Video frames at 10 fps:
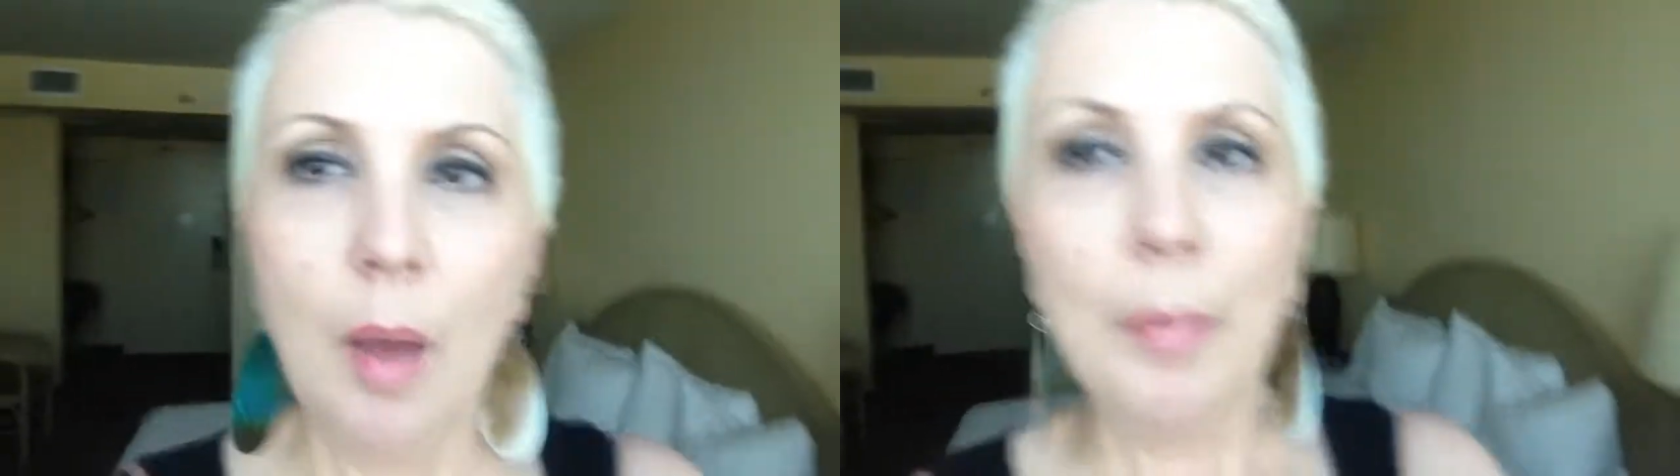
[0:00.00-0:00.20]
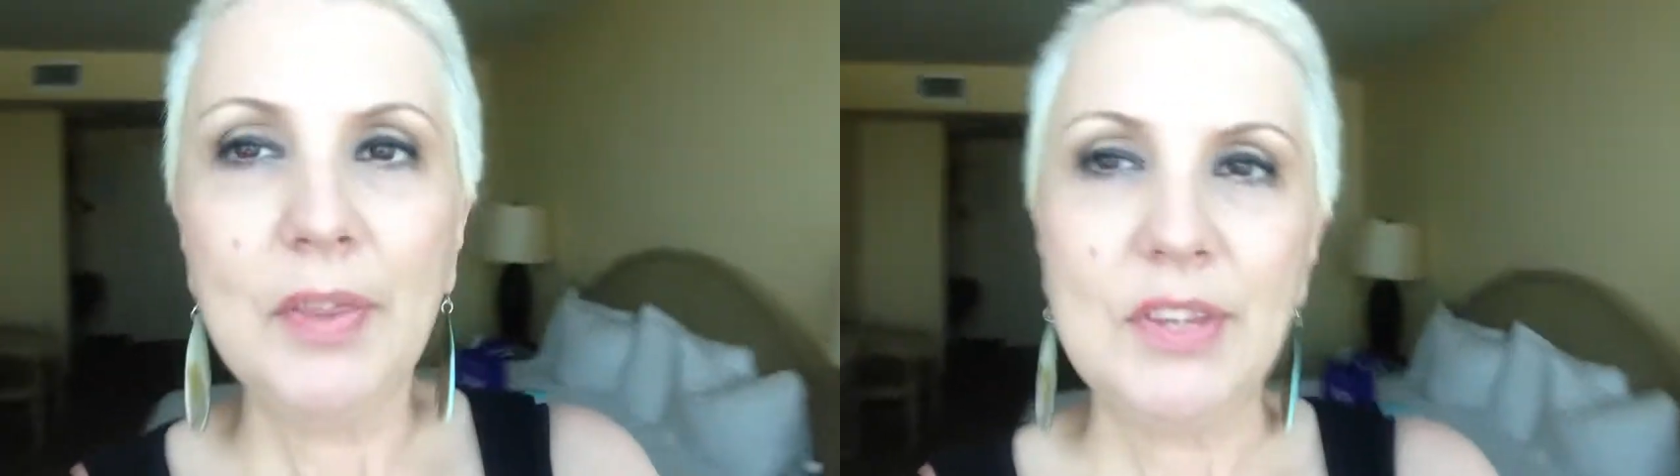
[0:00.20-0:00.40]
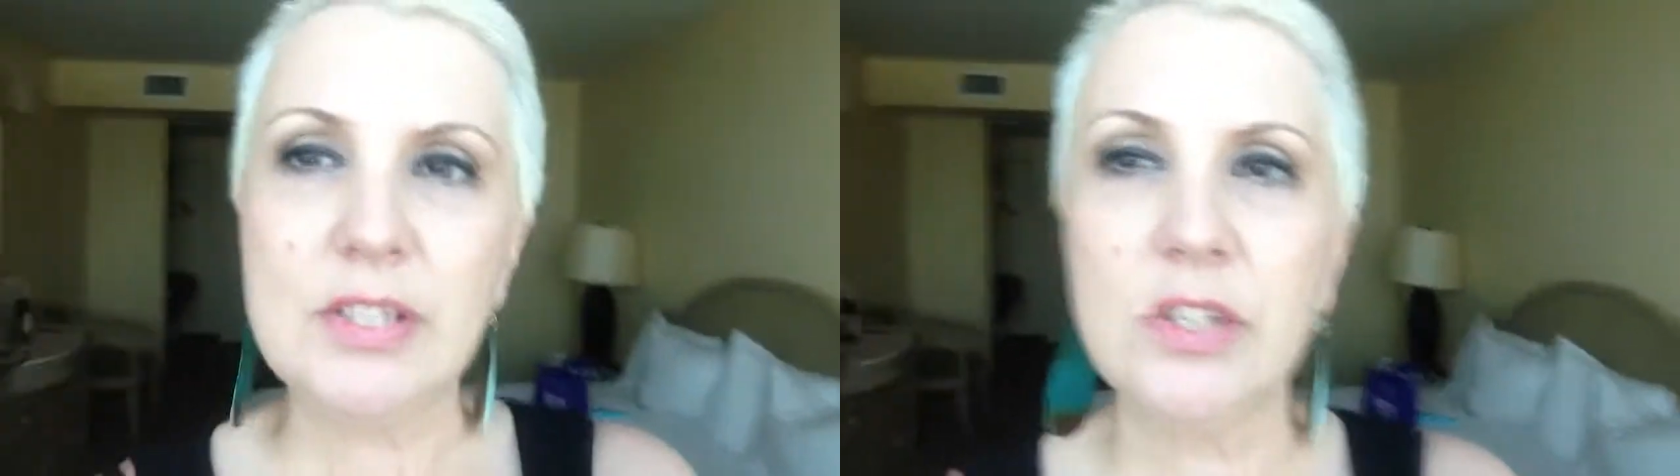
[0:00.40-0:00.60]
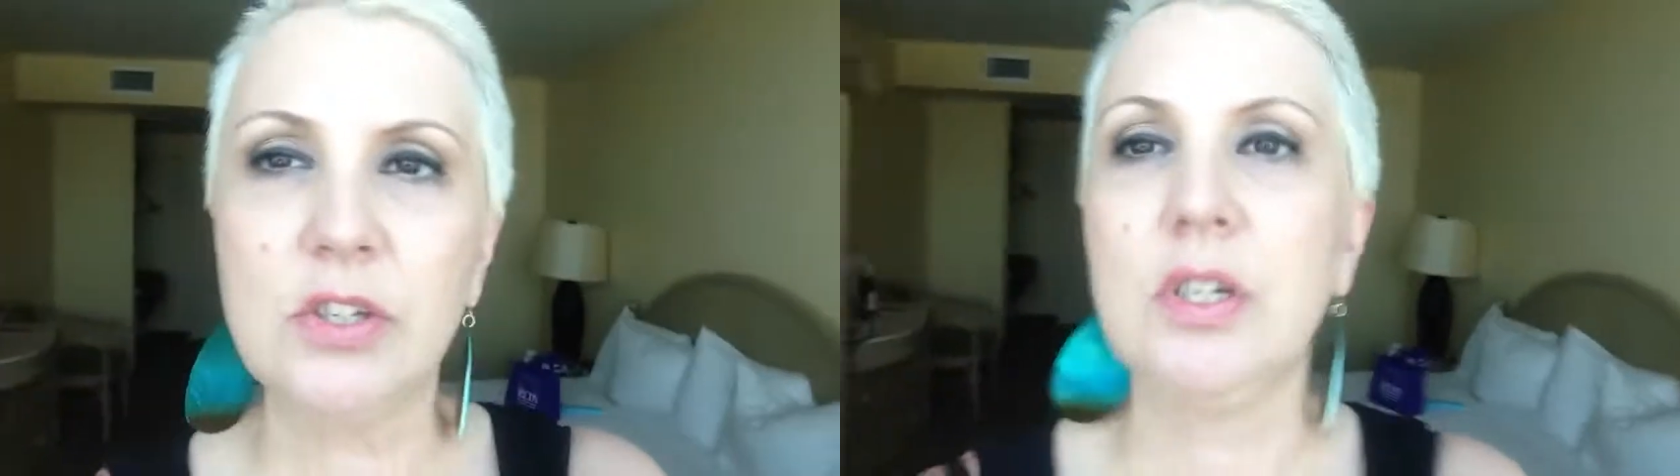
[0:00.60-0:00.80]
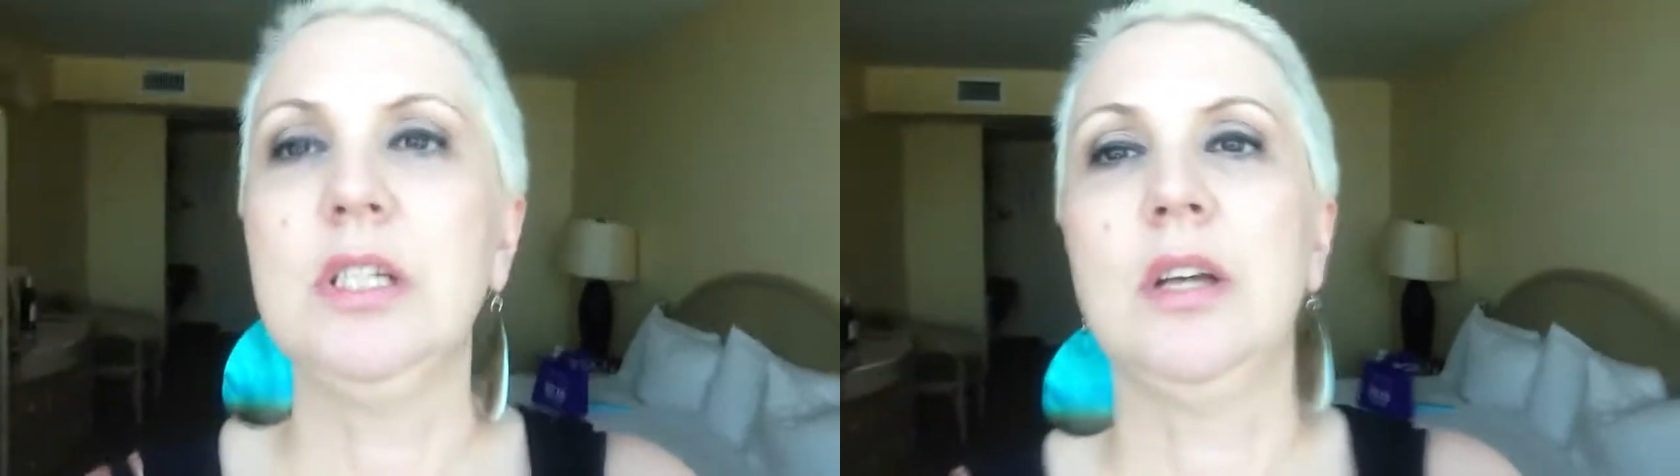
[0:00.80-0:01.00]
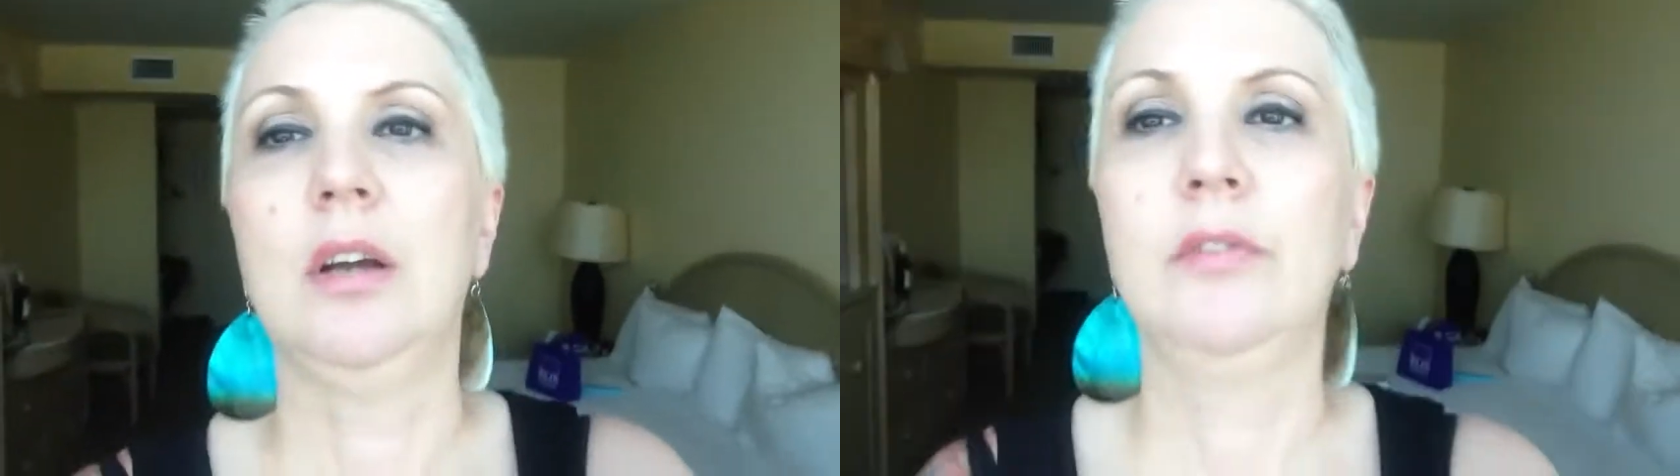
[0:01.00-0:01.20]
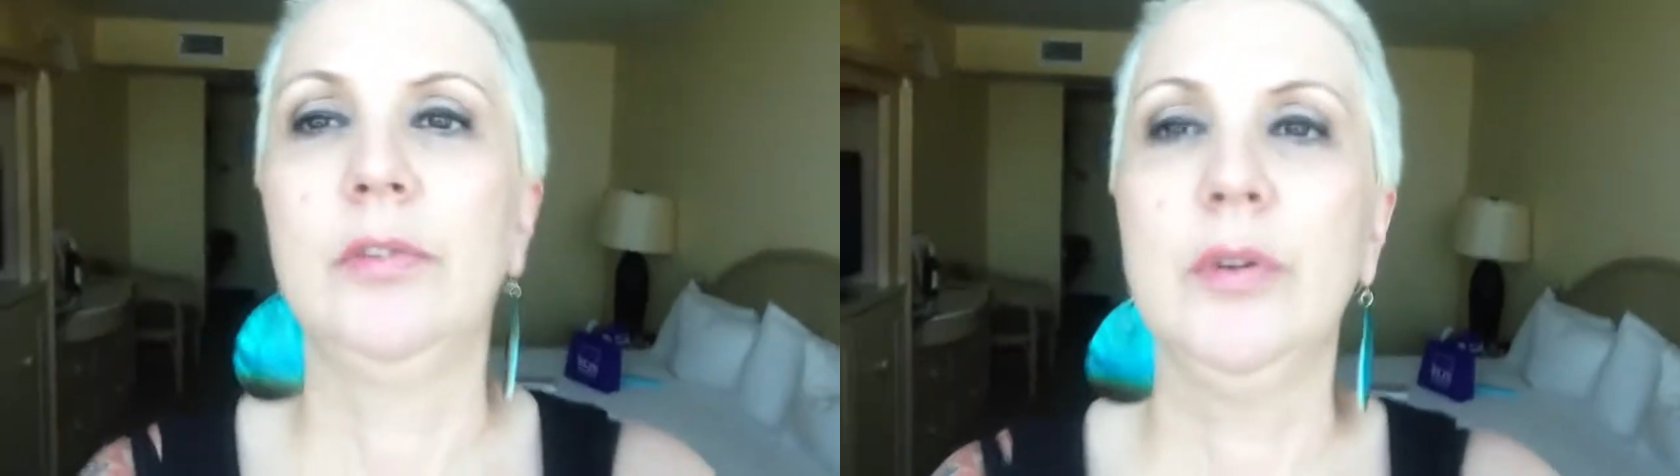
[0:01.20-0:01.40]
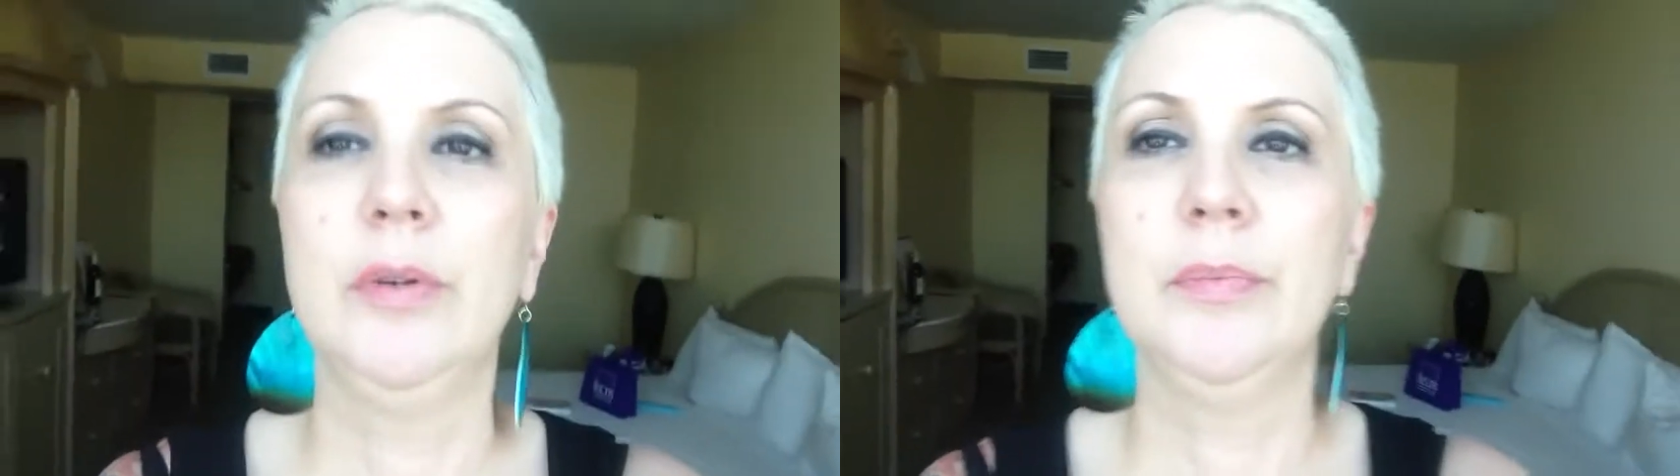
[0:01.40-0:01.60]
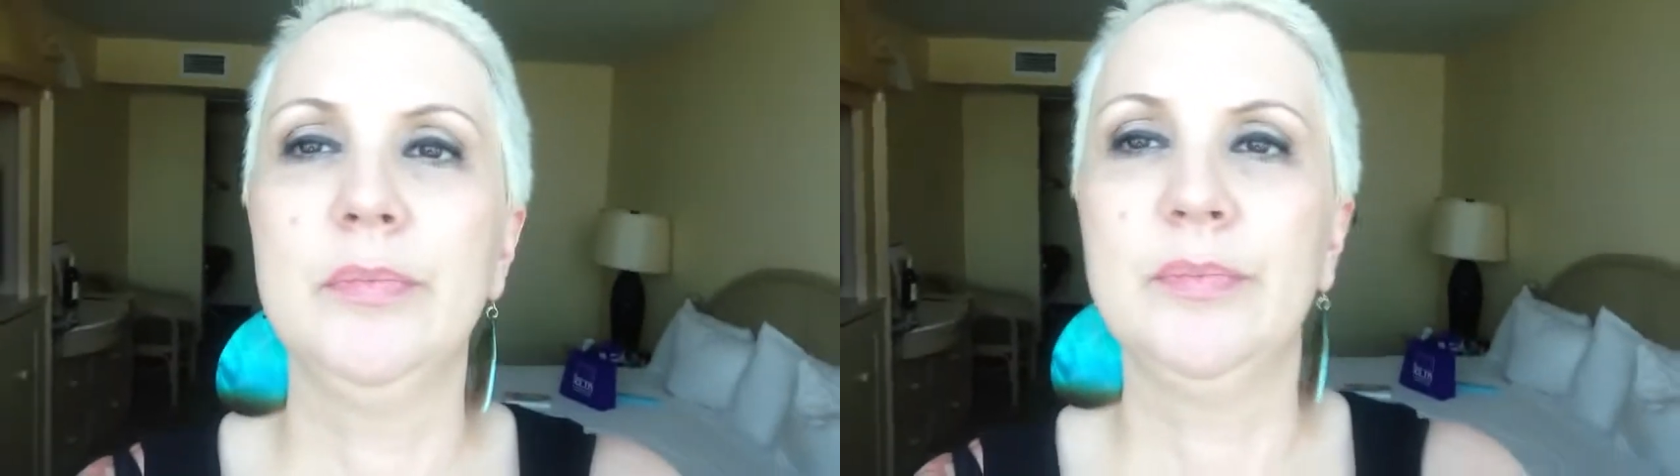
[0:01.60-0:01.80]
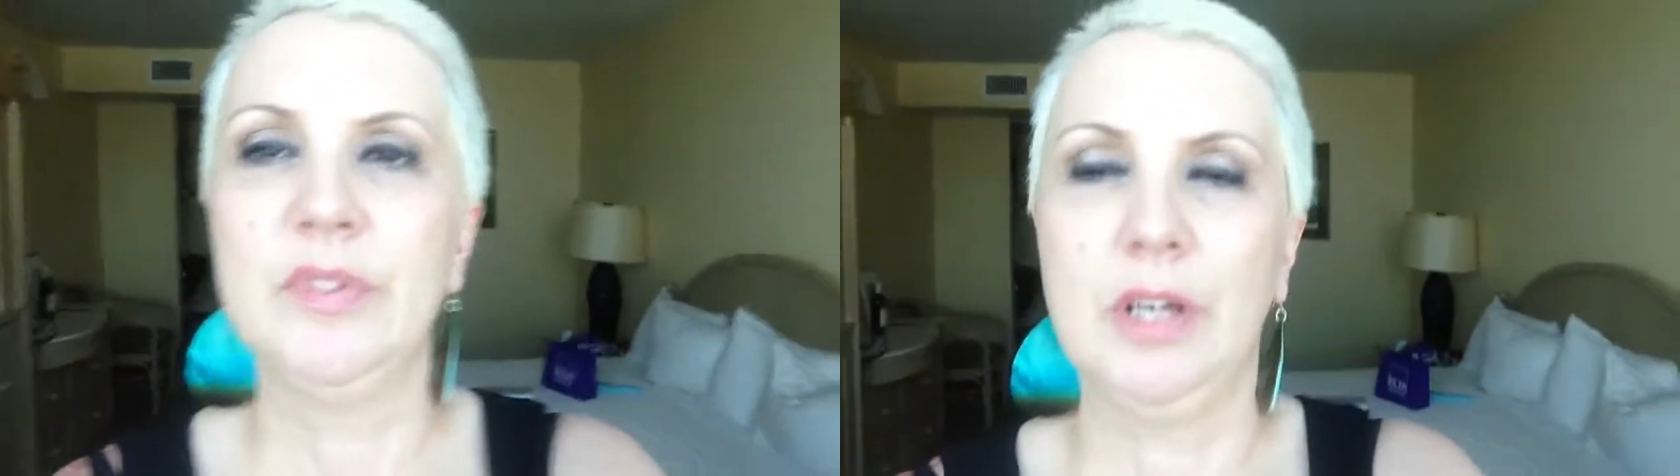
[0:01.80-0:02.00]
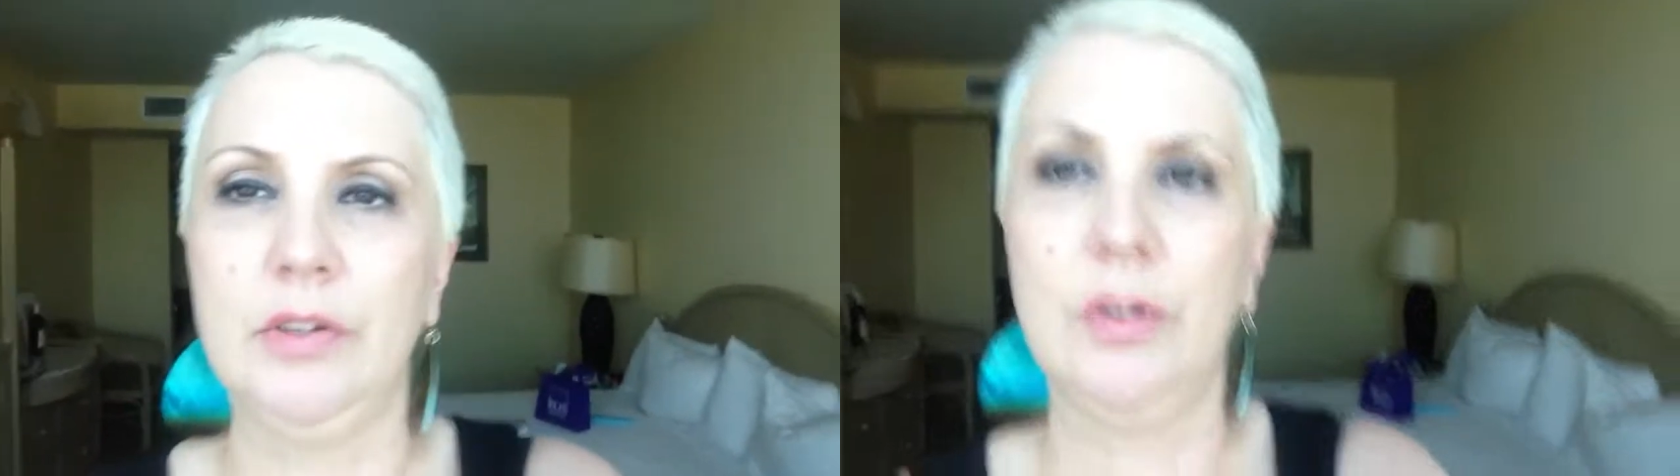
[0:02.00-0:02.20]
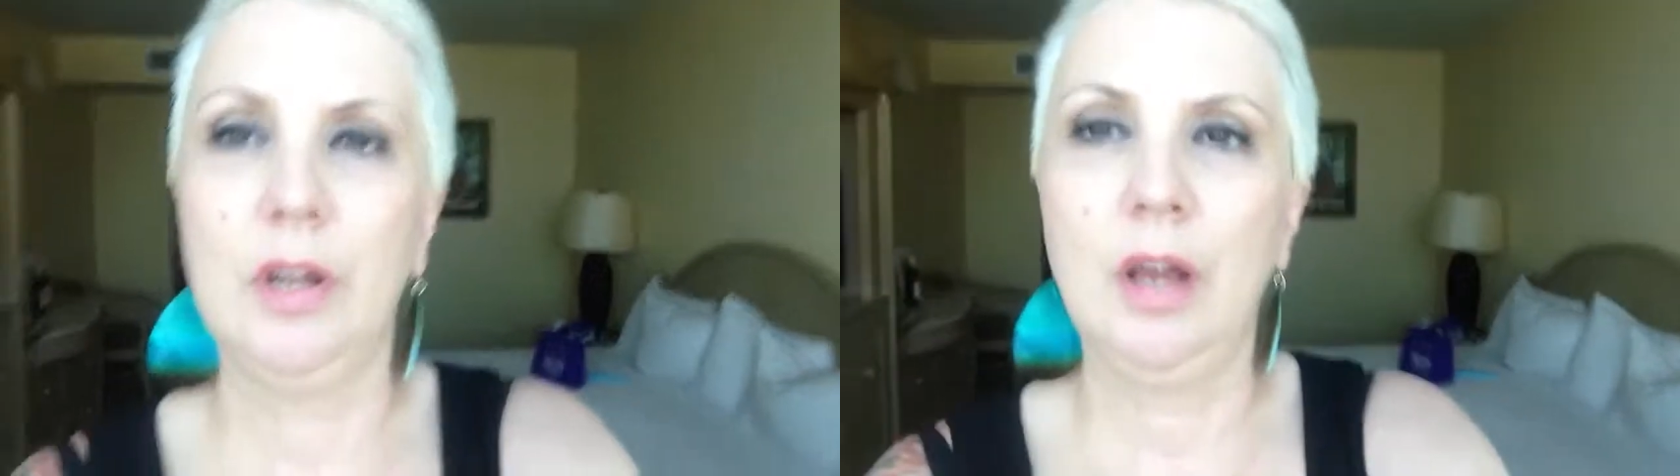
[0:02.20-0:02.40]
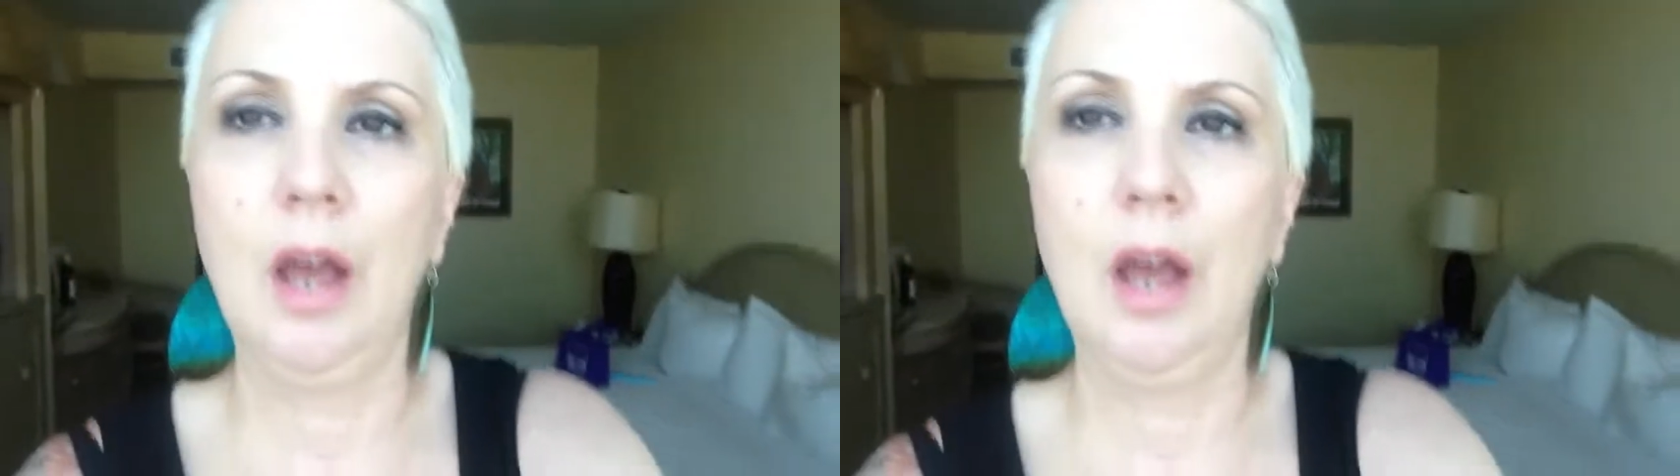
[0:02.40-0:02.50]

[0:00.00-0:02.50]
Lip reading: But this is straight talk from Sandra.